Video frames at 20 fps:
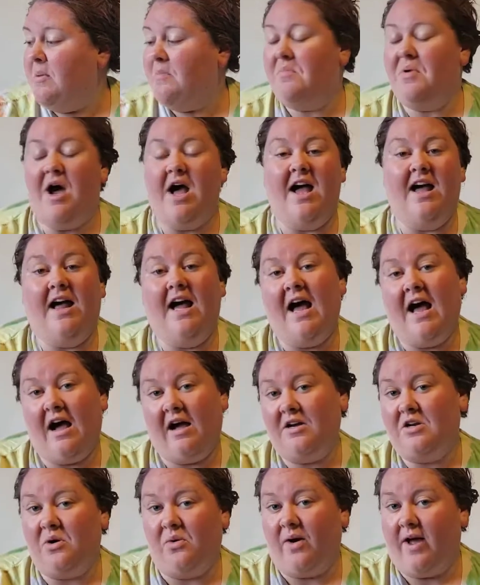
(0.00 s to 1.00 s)
but
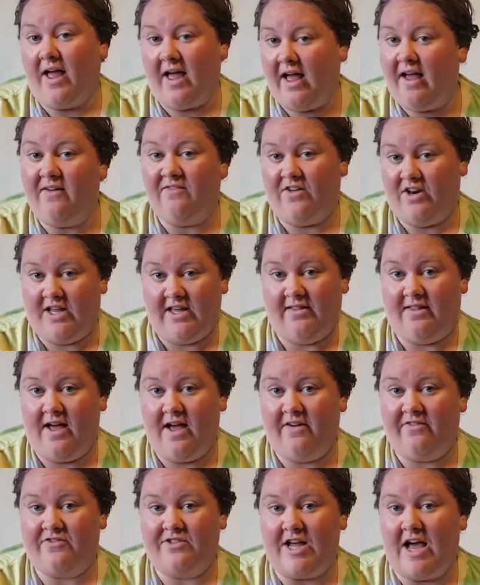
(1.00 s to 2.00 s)
I don't have any
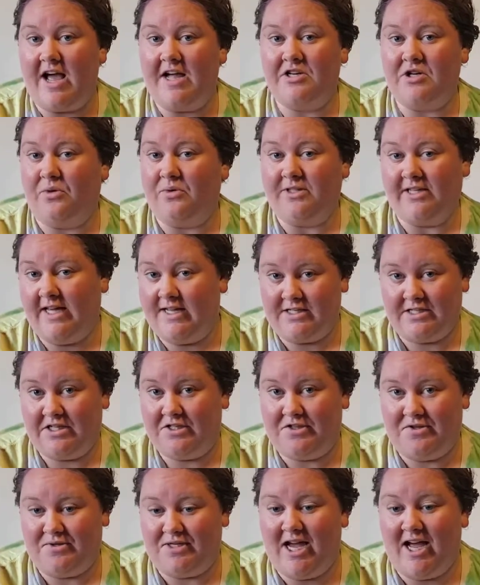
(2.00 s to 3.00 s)
left. I don't get to
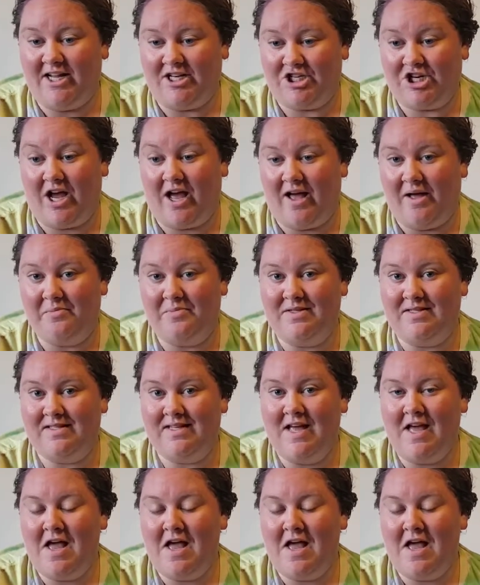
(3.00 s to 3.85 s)
do touch-ups.